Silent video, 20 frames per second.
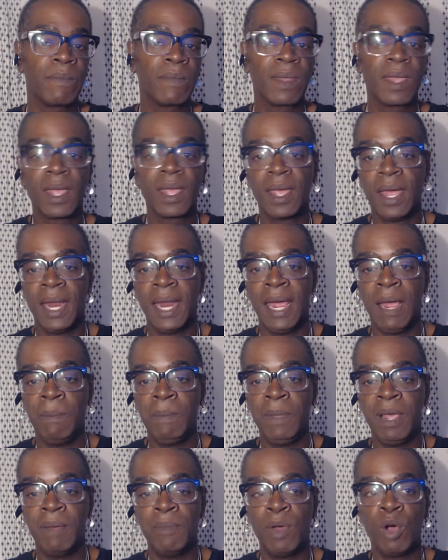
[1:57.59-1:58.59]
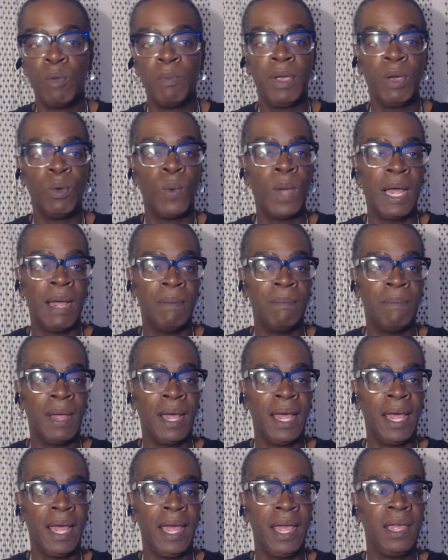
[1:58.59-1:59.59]
Allow me a moment while
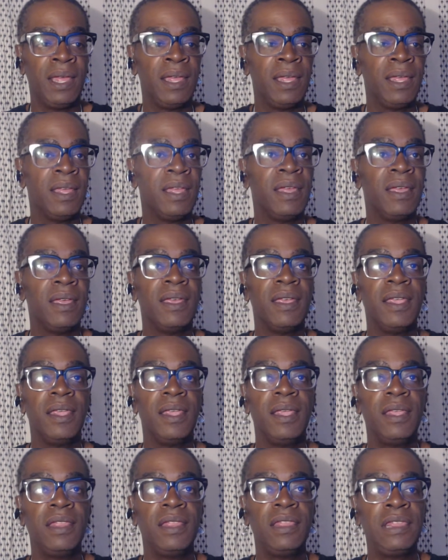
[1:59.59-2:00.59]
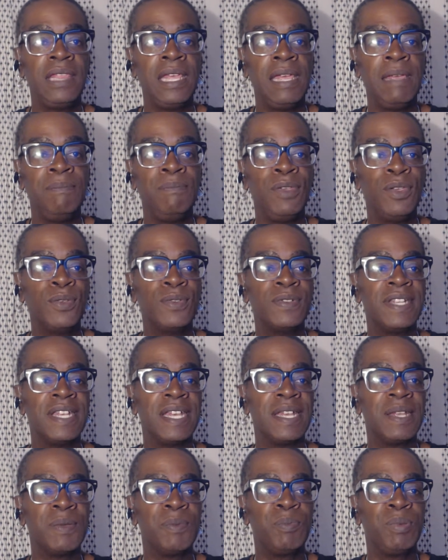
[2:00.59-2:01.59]
my theme music
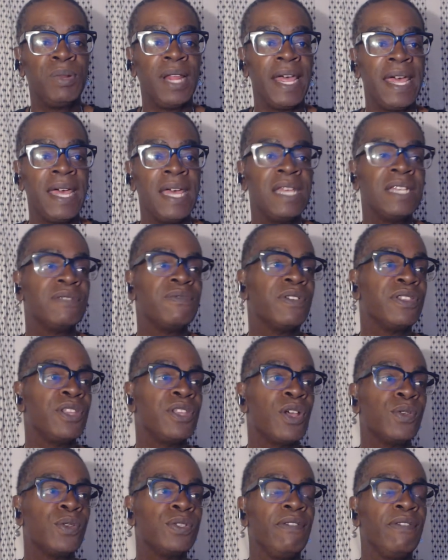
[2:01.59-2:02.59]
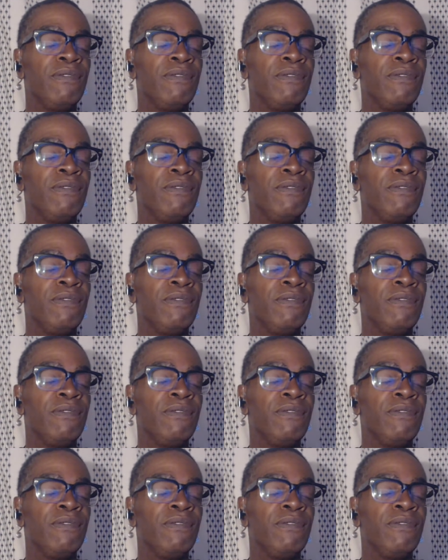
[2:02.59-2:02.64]
plays for those of you